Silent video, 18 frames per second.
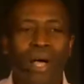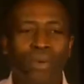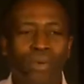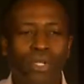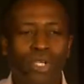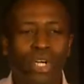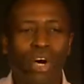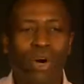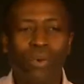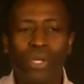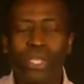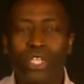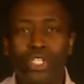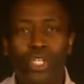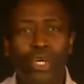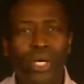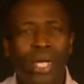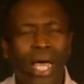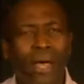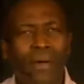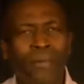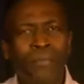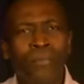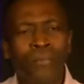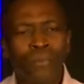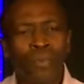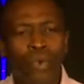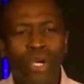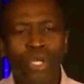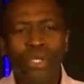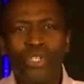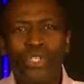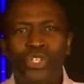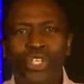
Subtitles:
I will go with you. So now, what you